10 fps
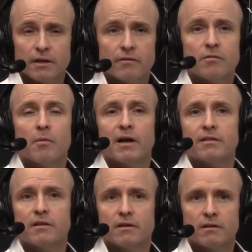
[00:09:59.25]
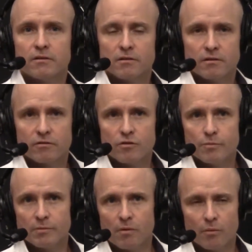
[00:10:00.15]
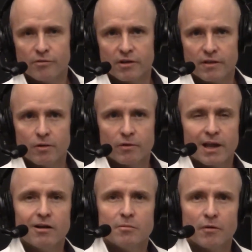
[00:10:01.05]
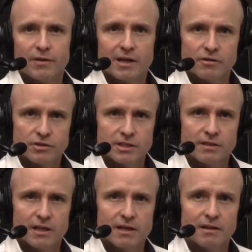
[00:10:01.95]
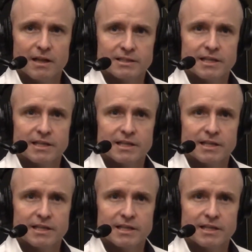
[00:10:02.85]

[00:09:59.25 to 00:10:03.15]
and remind the stupid bulbs that they don't care about the energy unless